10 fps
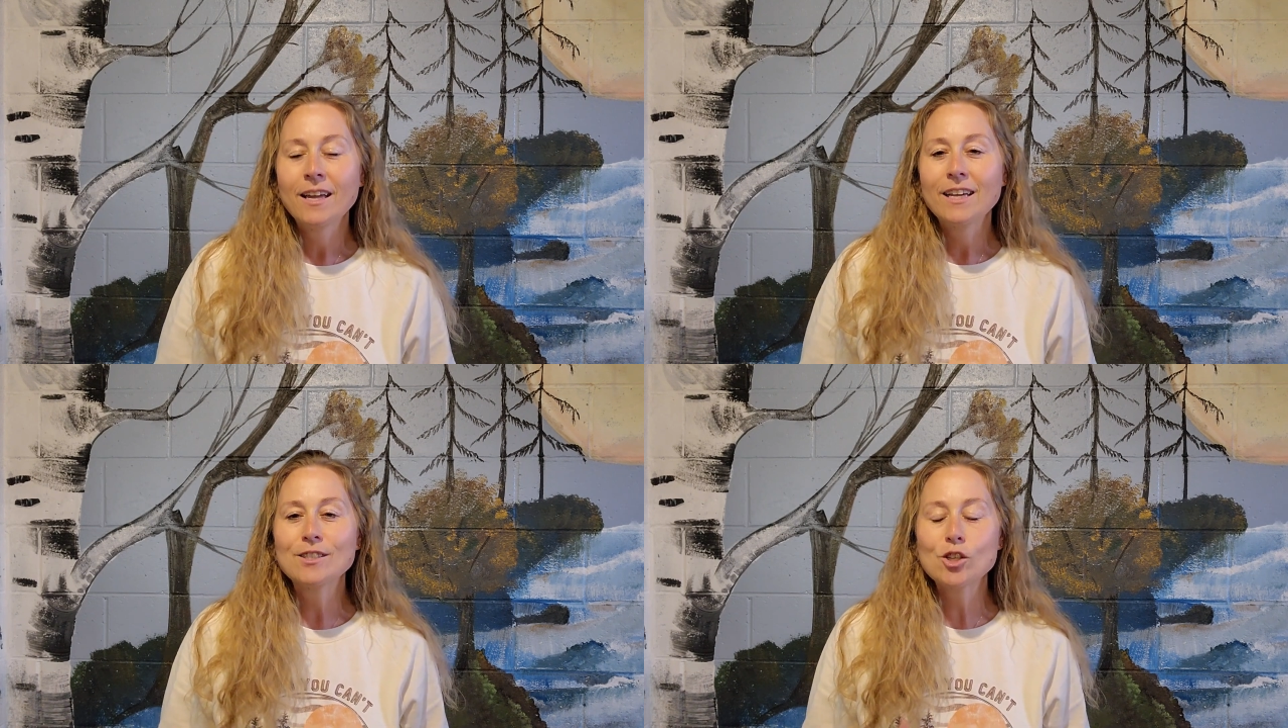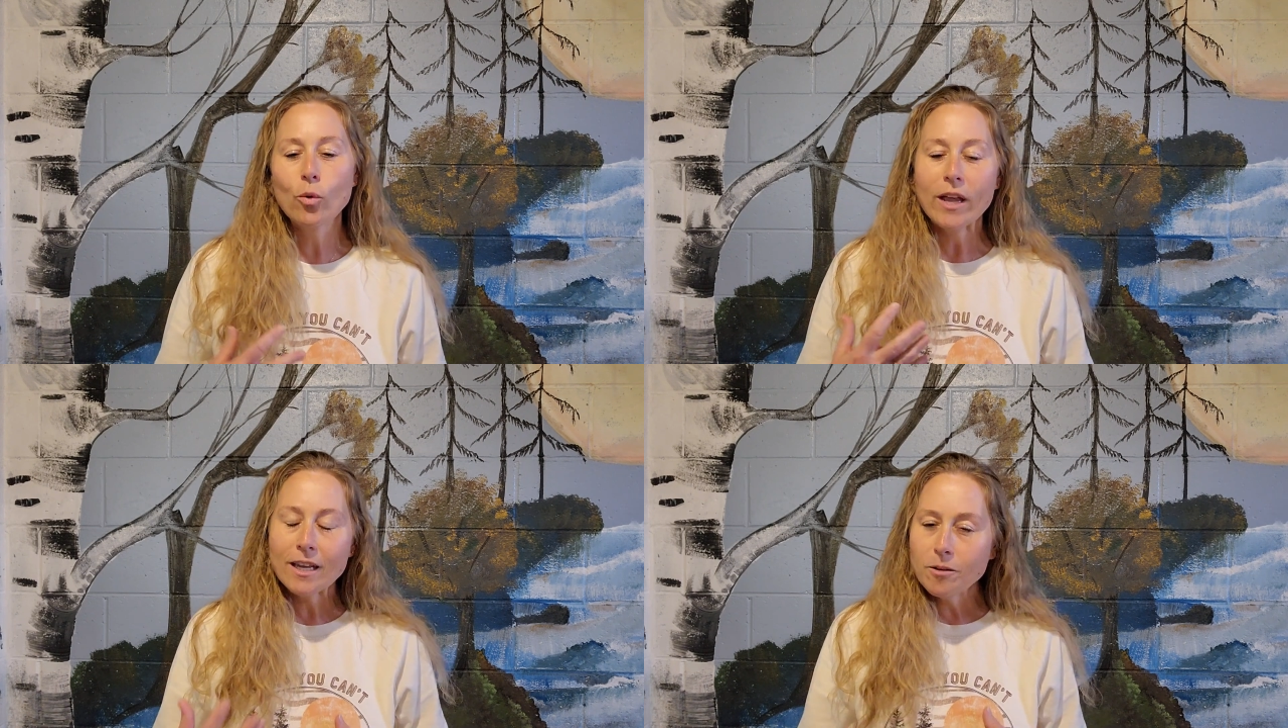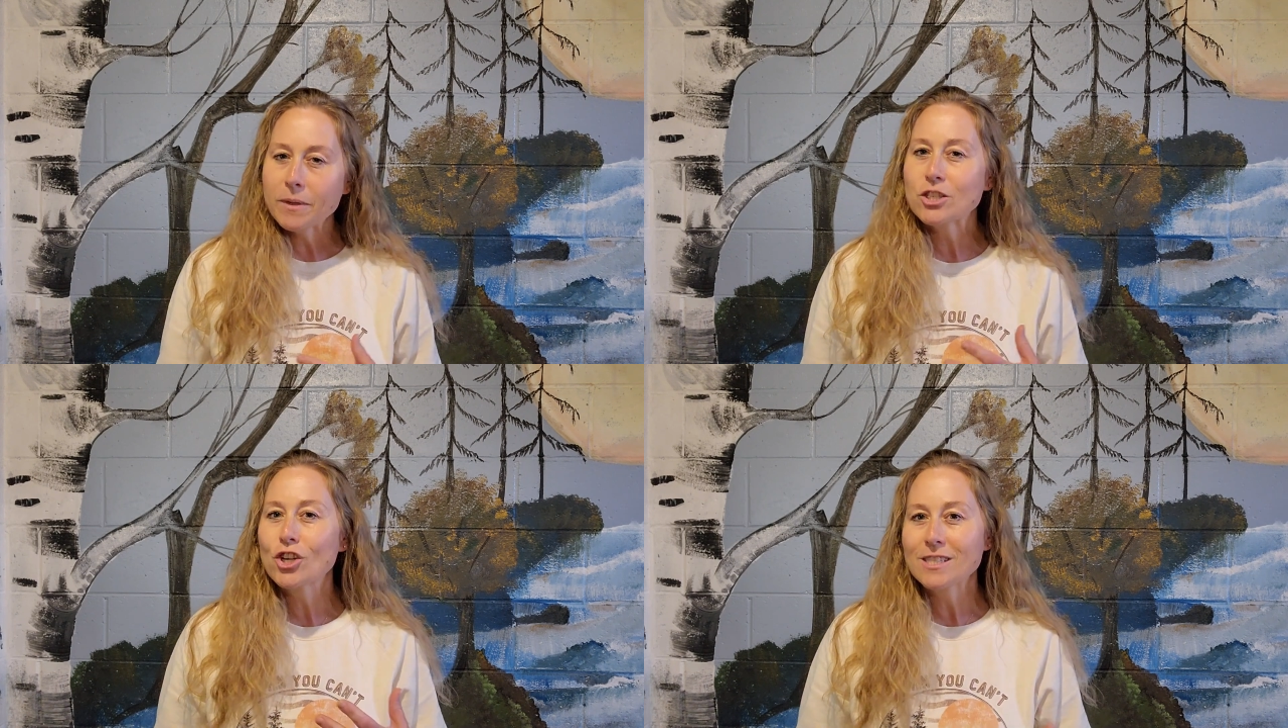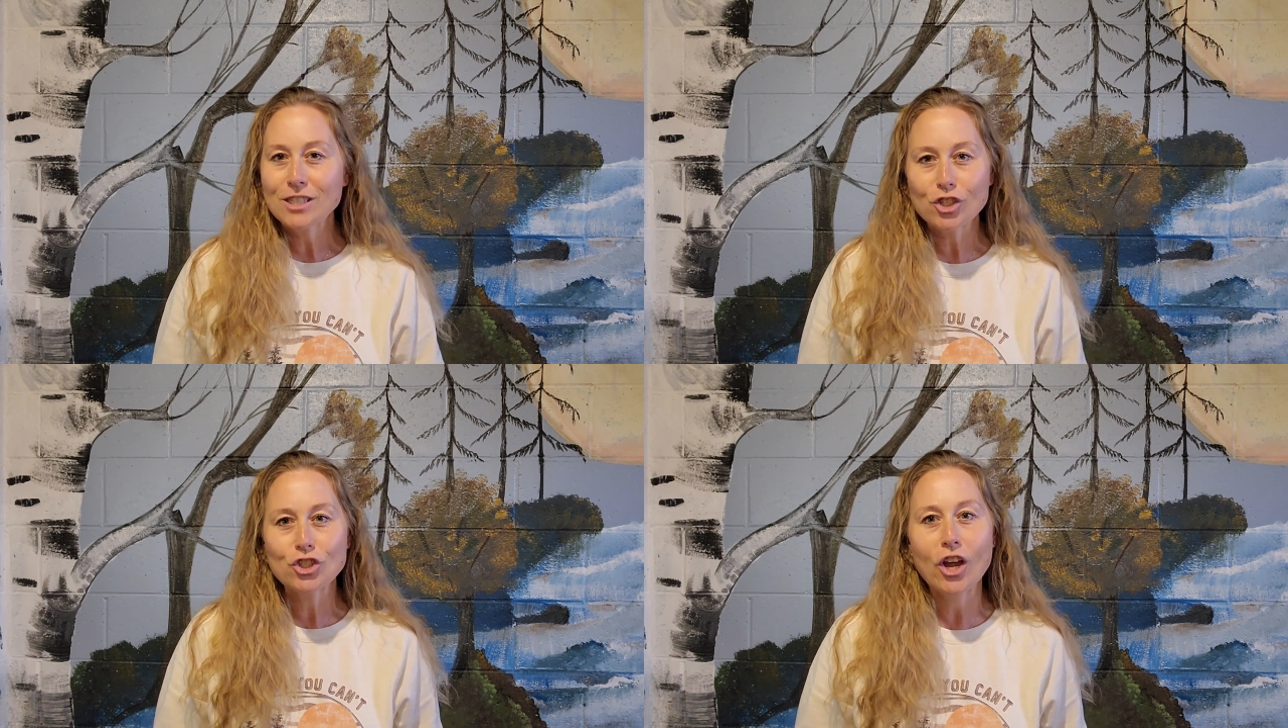And so it can be just
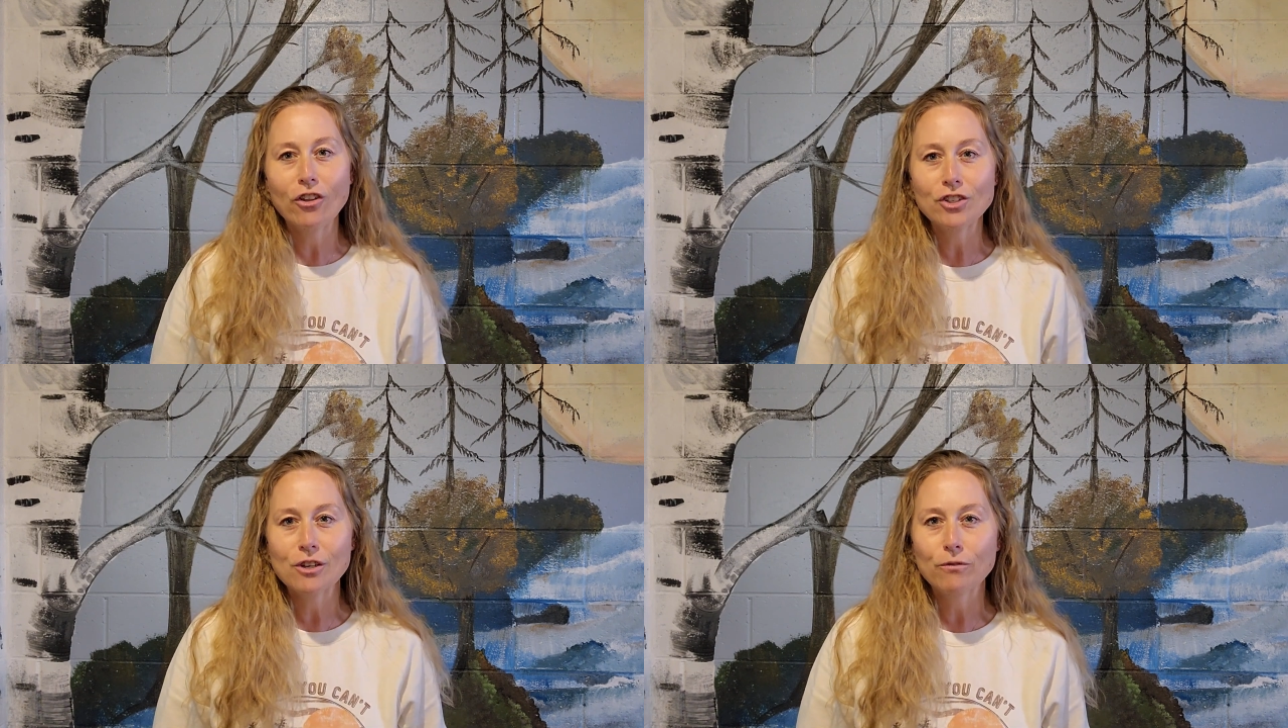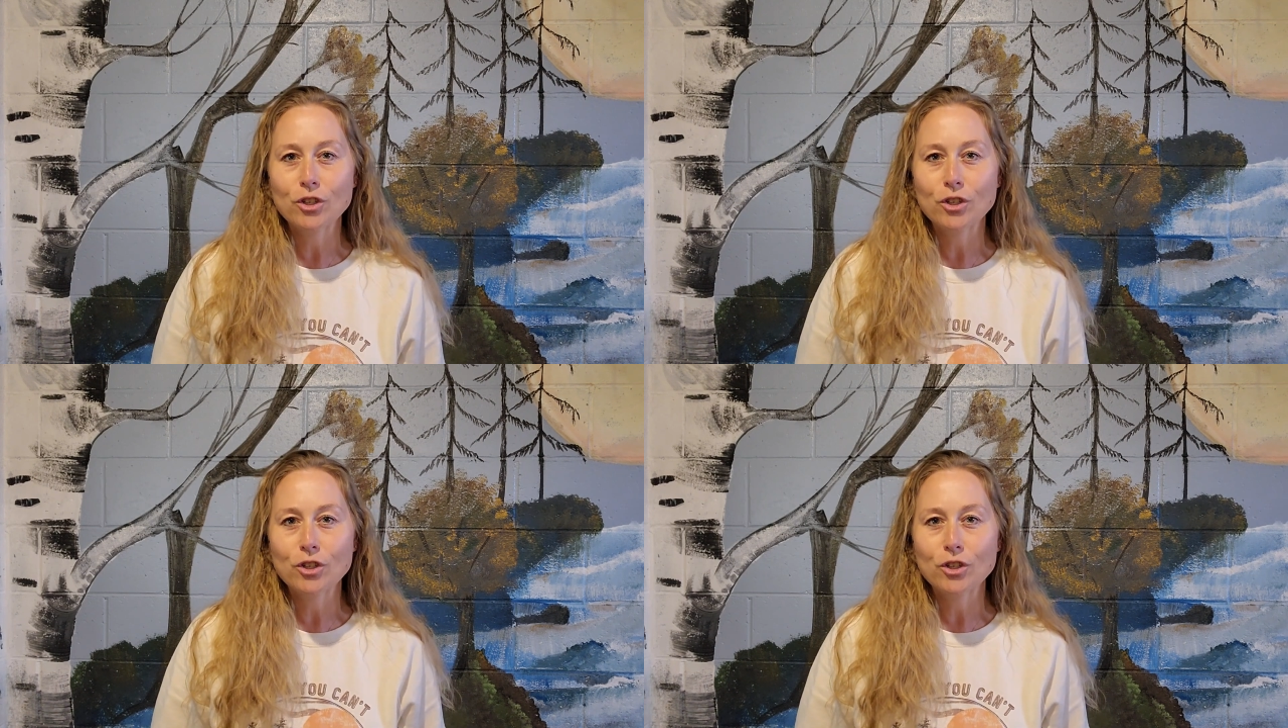as challenging for